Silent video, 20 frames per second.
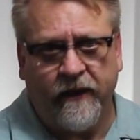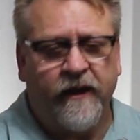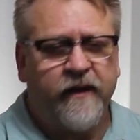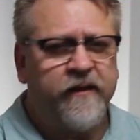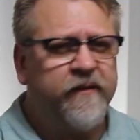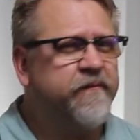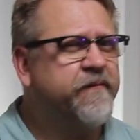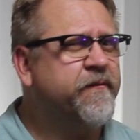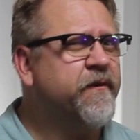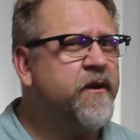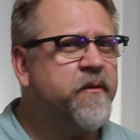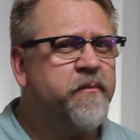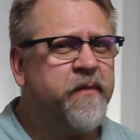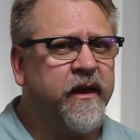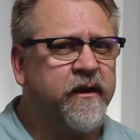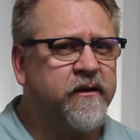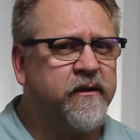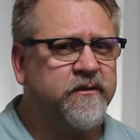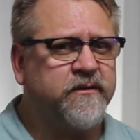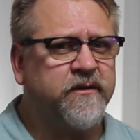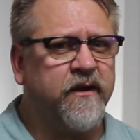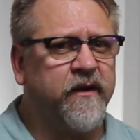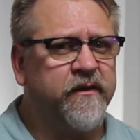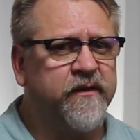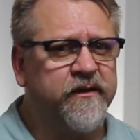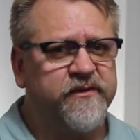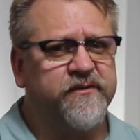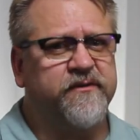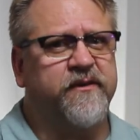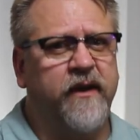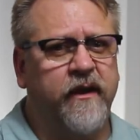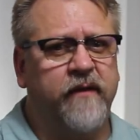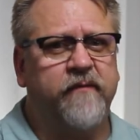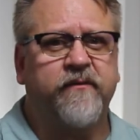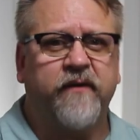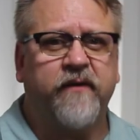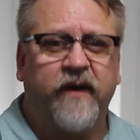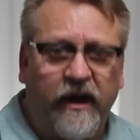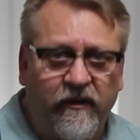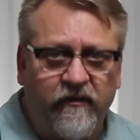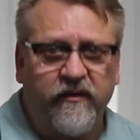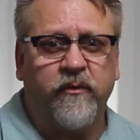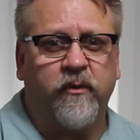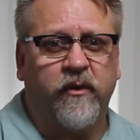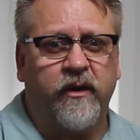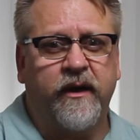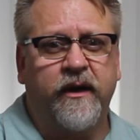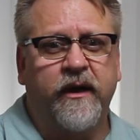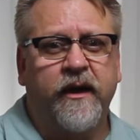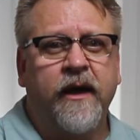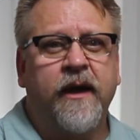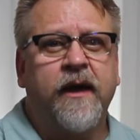The fundamentals are the same for everyone.